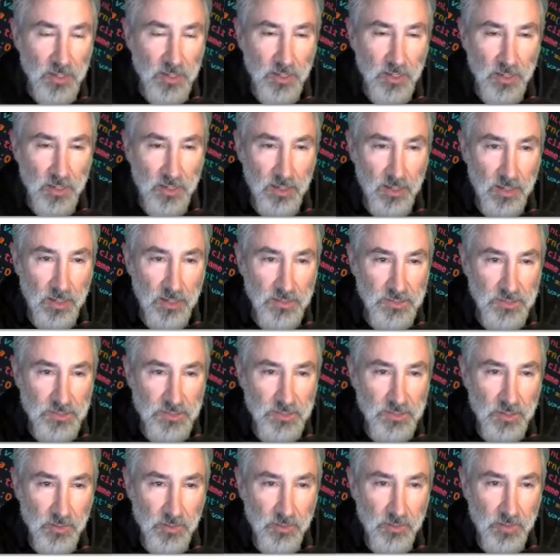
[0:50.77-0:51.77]

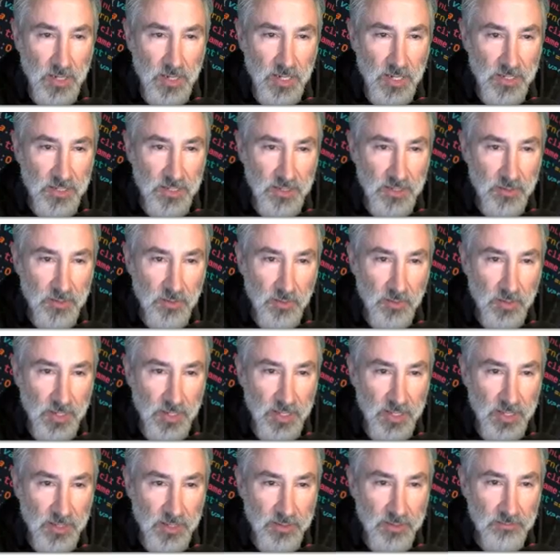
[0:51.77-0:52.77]
So I'm going to go
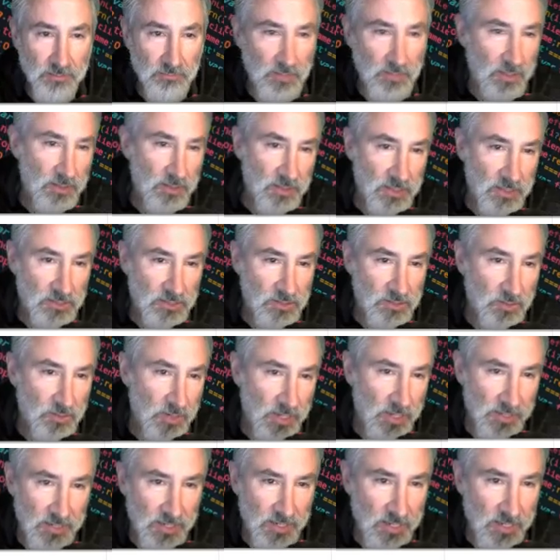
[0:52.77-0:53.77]
ahead, let's go
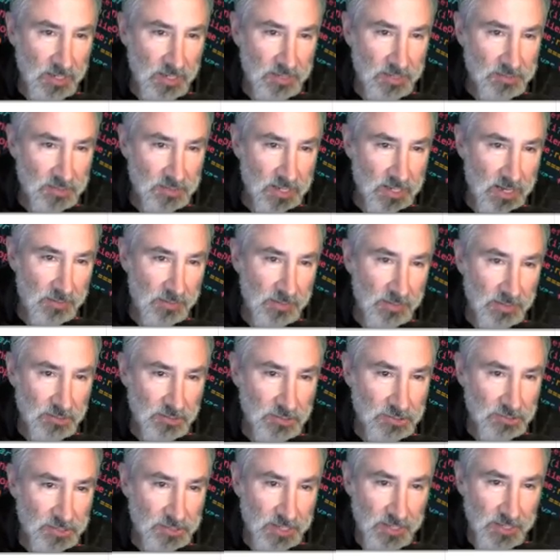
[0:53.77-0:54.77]
ahead and as a comment,
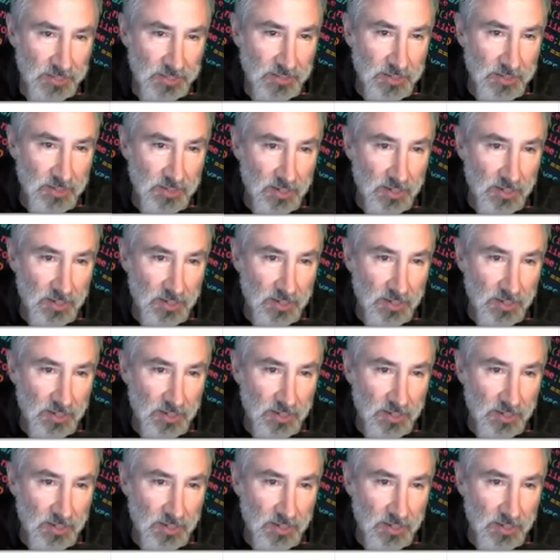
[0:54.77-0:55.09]
just say